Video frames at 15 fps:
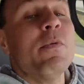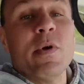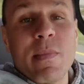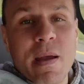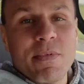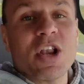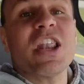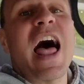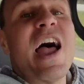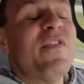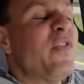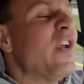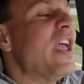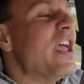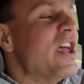And remember,
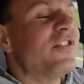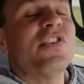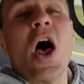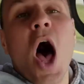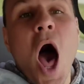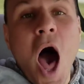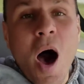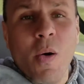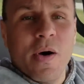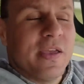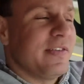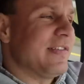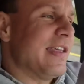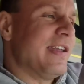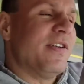life is
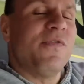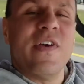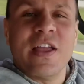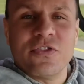always an